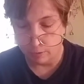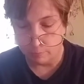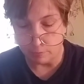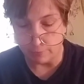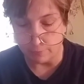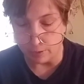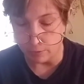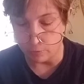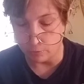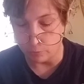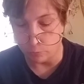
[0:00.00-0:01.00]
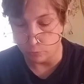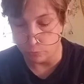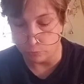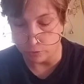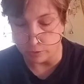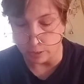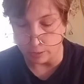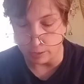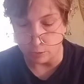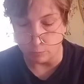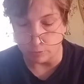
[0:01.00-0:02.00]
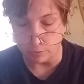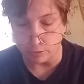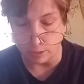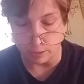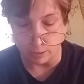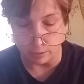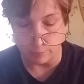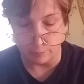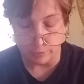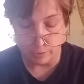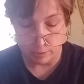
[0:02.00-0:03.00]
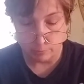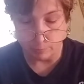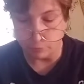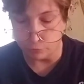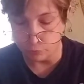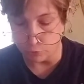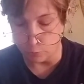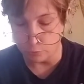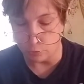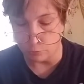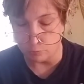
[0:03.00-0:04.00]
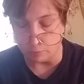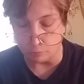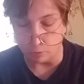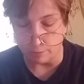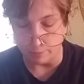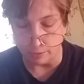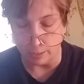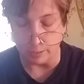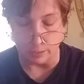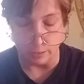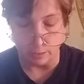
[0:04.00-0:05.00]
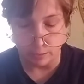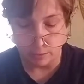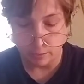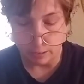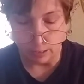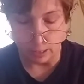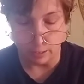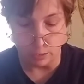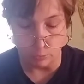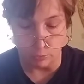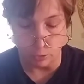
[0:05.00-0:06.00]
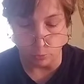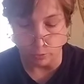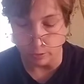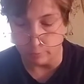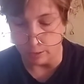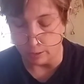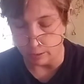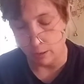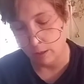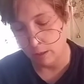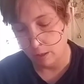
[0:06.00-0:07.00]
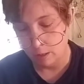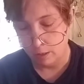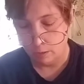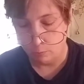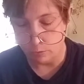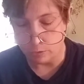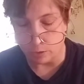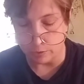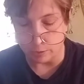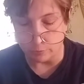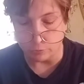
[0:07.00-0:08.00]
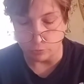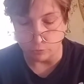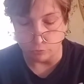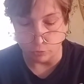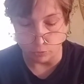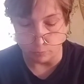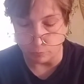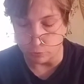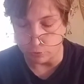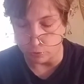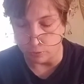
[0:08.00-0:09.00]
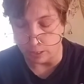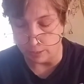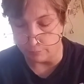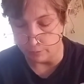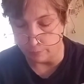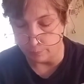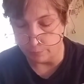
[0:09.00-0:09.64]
my father used to say, then you must say to him, Mr. So and so, remember I'm a lady, and he will know what you mean. We thought that was a good joke and burst out laughing.